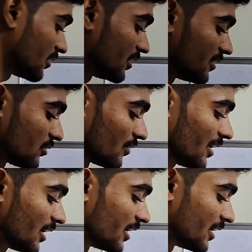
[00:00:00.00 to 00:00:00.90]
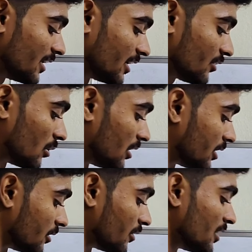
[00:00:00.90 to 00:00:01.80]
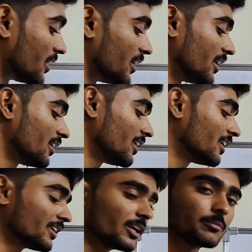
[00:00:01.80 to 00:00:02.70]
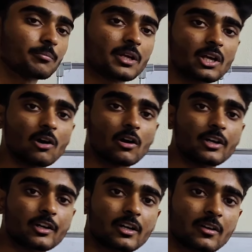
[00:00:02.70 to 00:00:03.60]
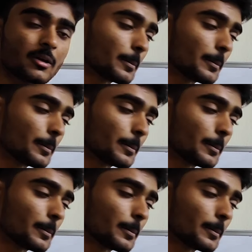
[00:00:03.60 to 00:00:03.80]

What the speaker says: in this way hidden layer is altered. Hidden layer can be altered